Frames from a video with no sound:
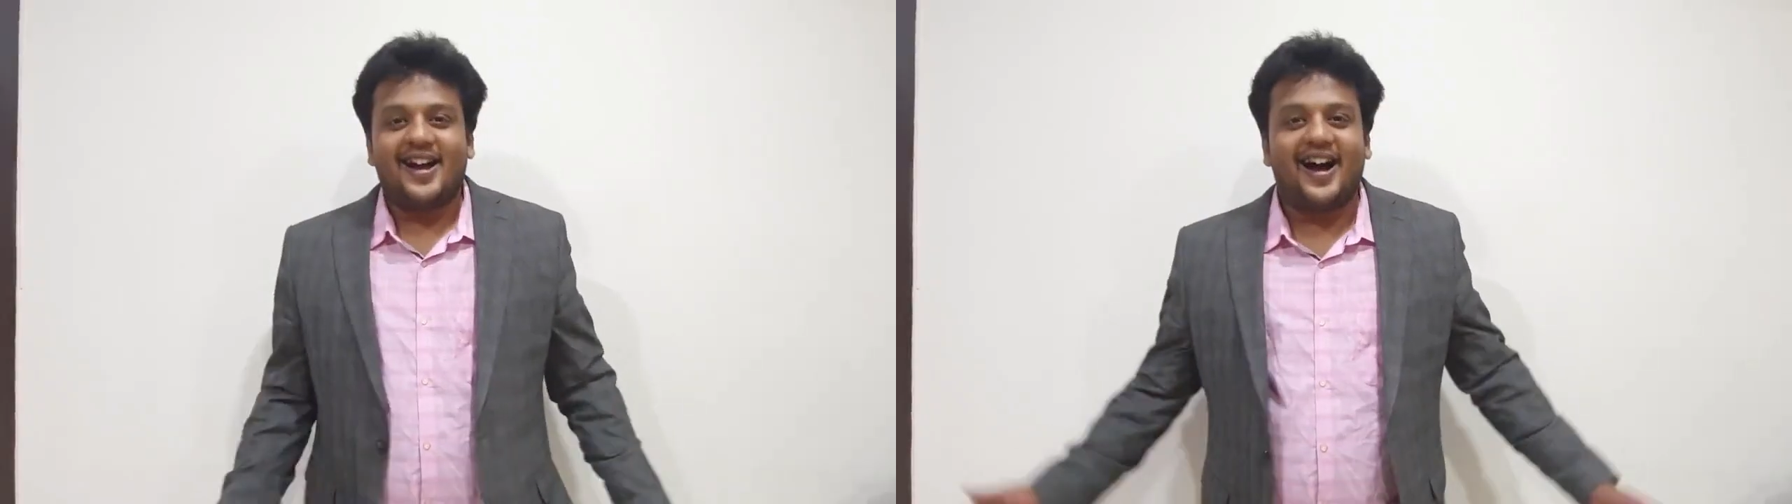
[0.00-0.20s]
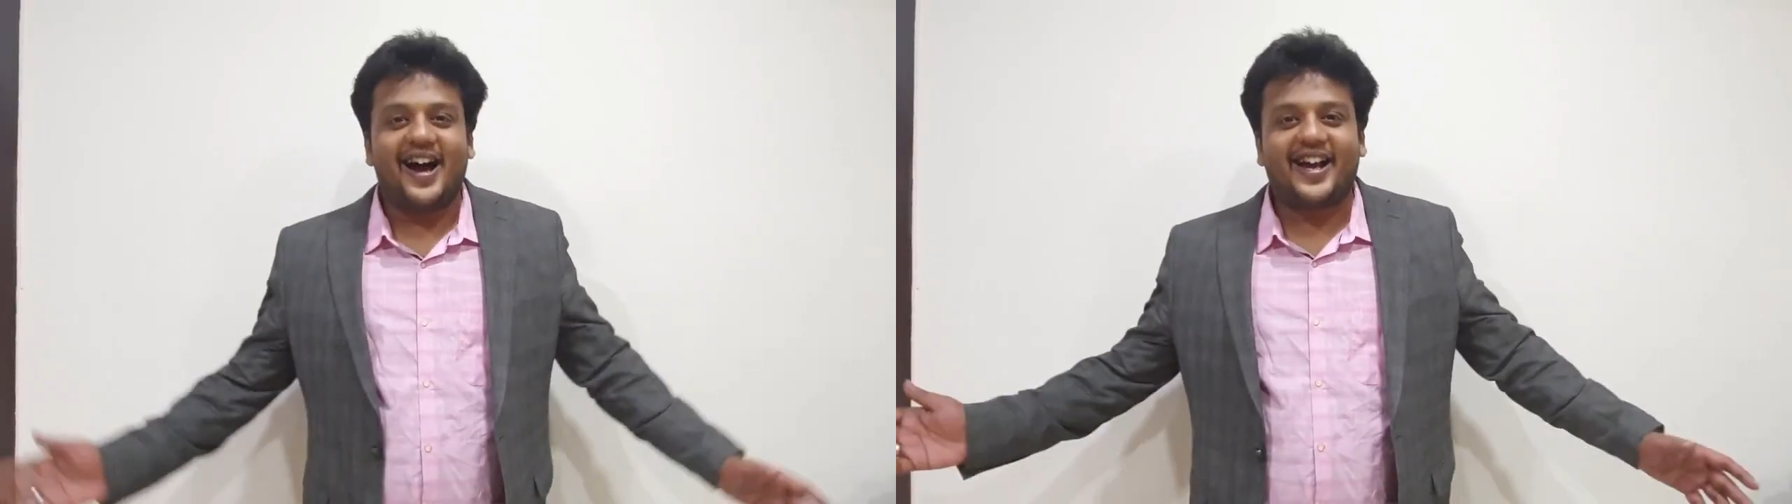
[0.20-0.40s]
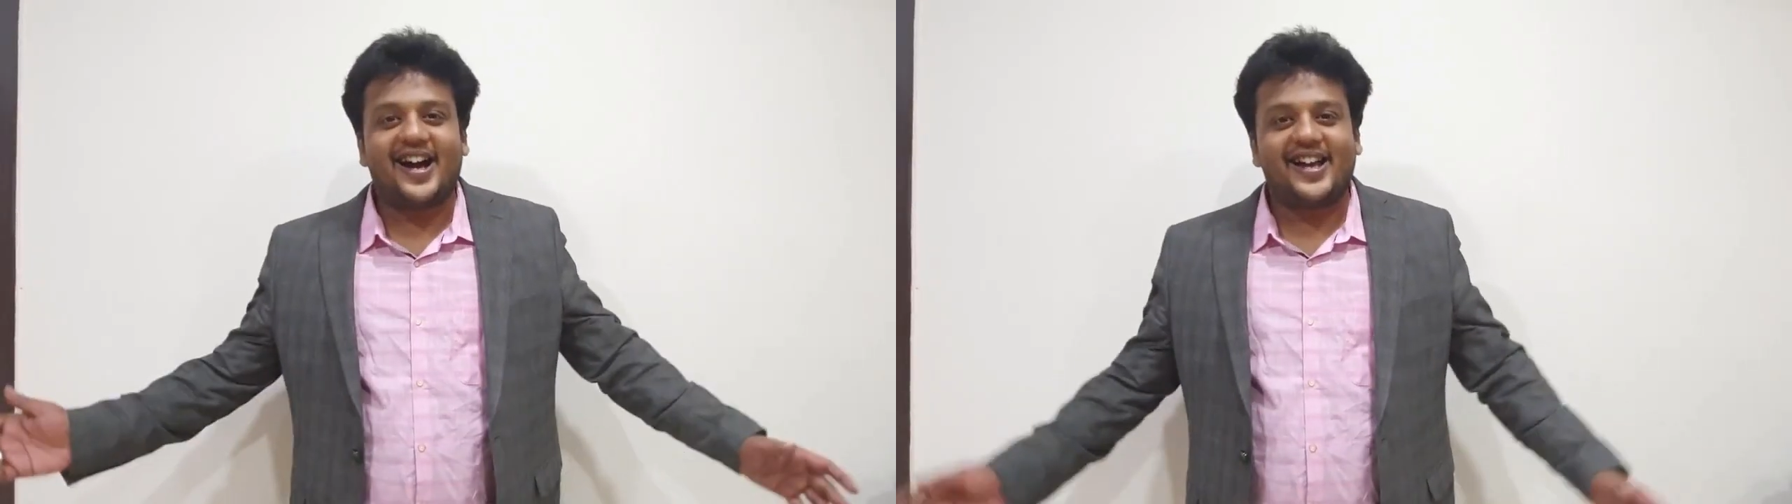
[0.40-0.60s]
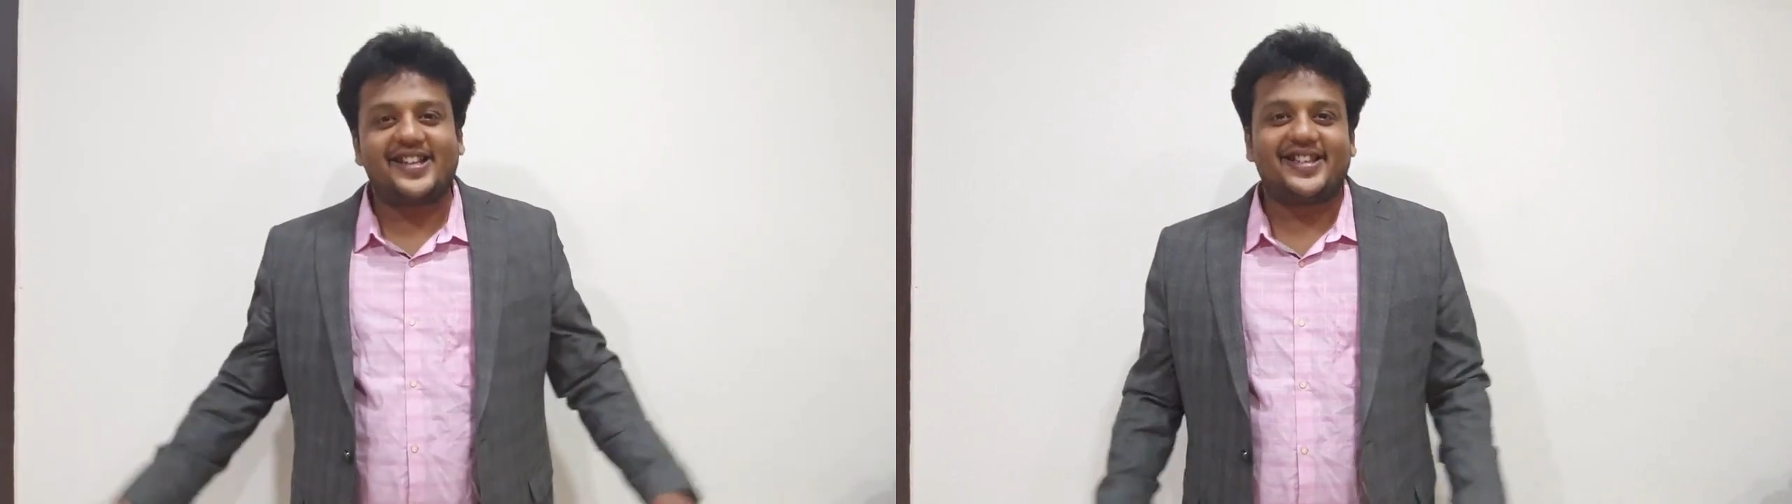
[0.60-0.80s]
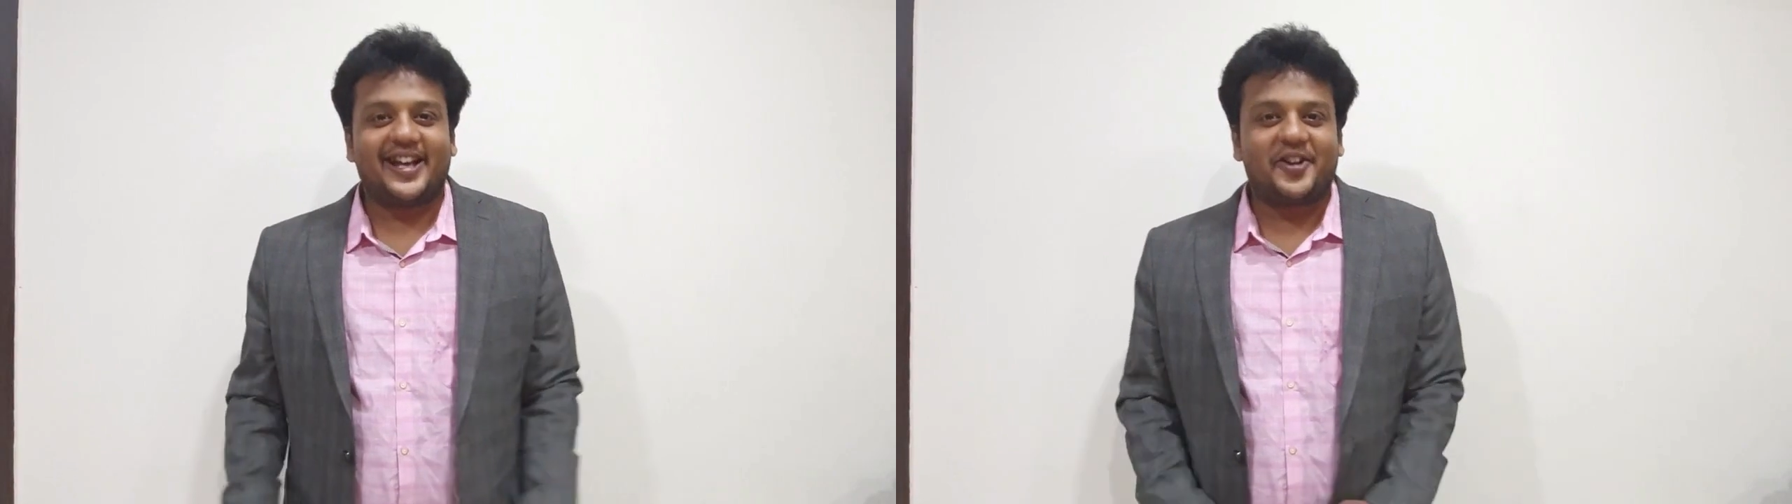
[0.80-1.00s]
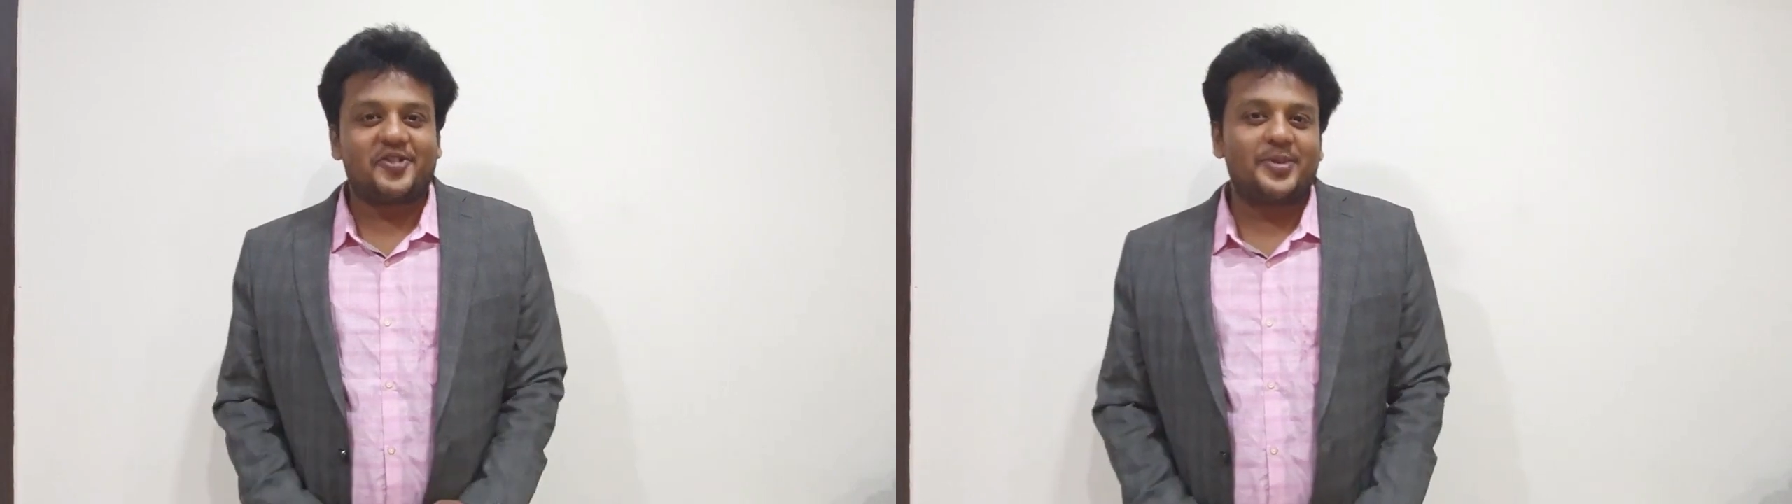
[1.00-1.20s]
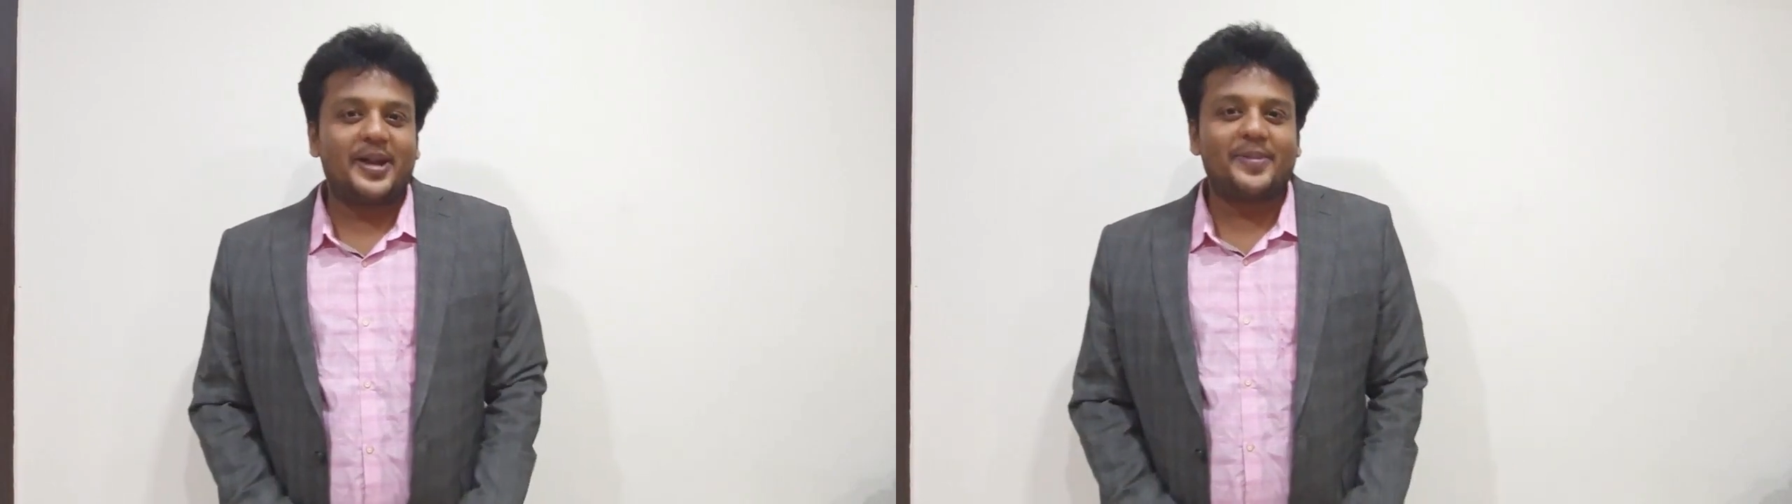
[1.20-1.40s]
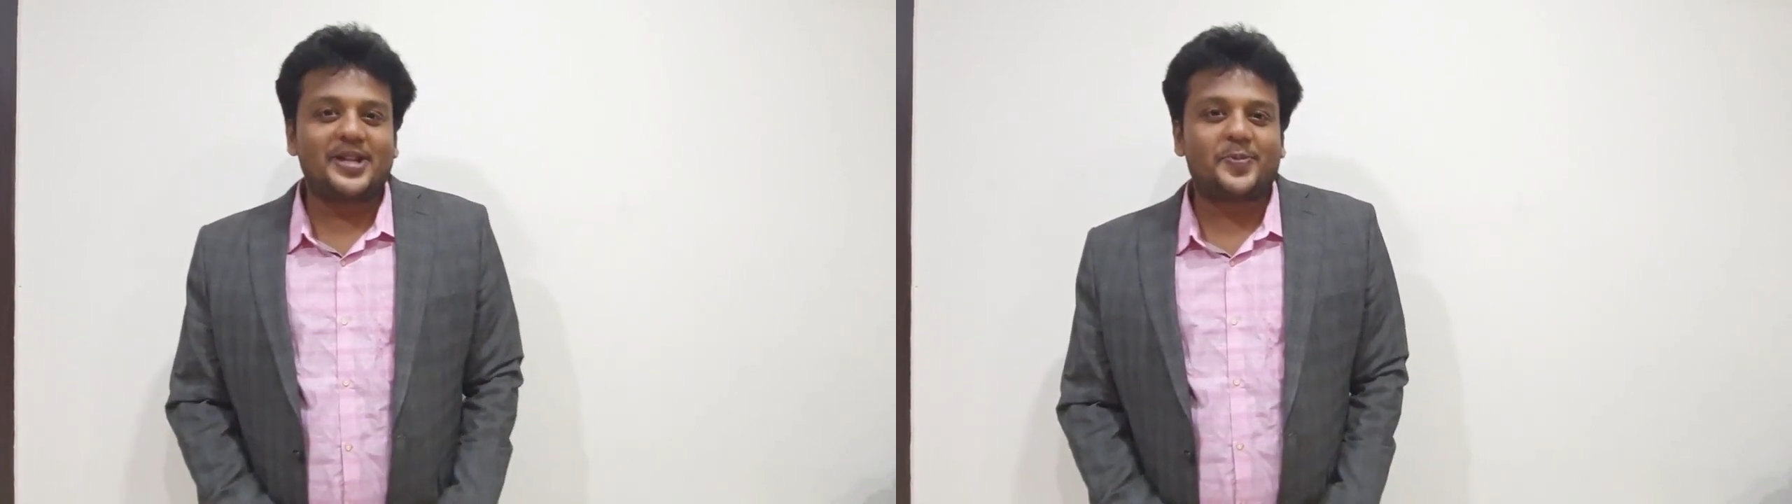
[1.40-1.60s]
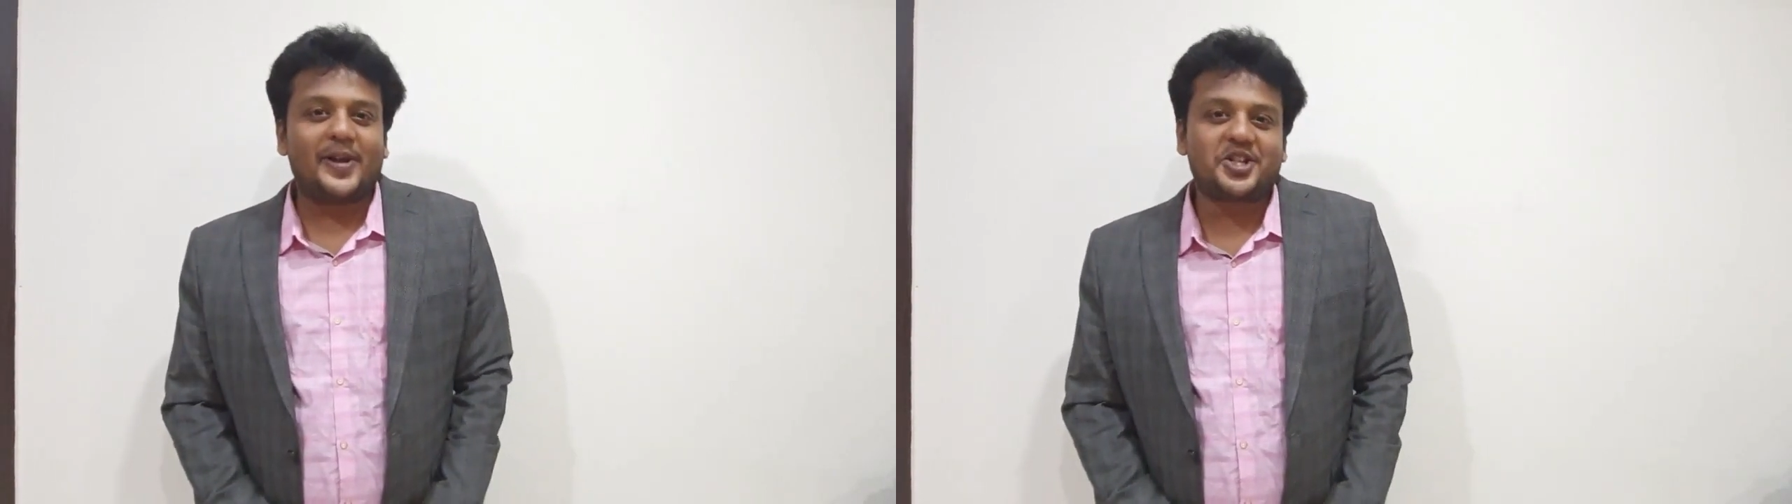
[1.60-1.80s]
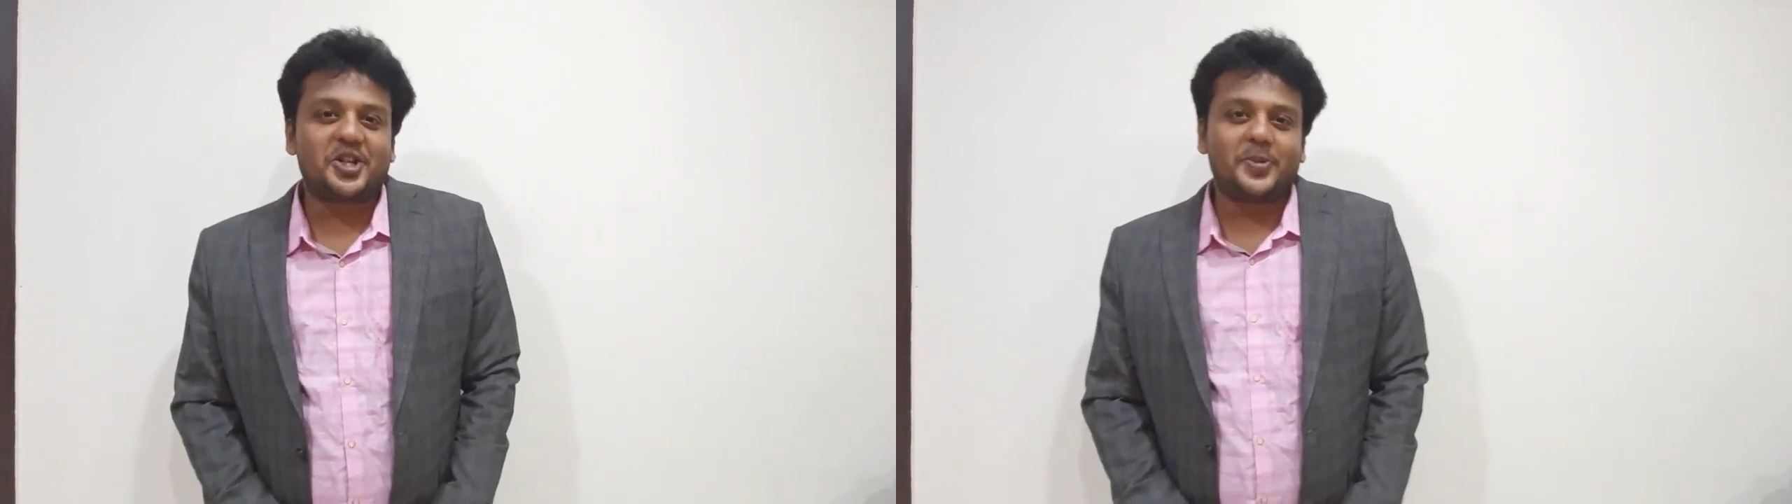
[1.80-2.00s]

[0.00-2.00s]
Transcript: Hi guys, it gives me an immense pleasure